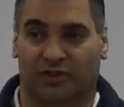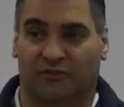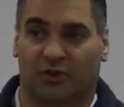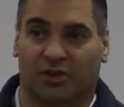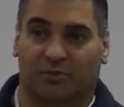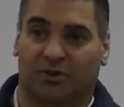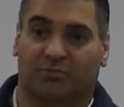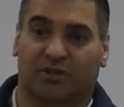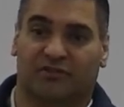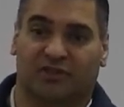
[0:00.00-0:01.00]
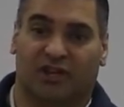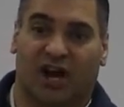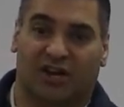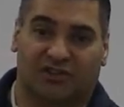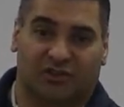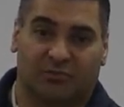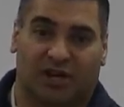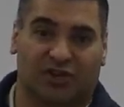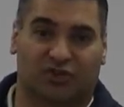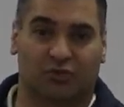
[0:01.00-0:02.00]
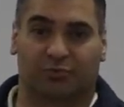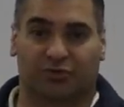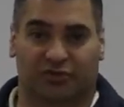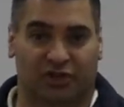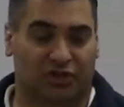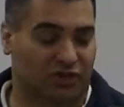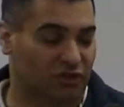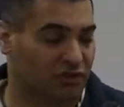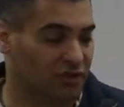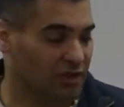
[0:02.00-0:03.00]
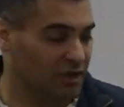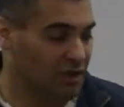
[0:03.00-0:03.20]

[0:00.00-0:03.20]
if anybody who believes in God is some kind of superstitious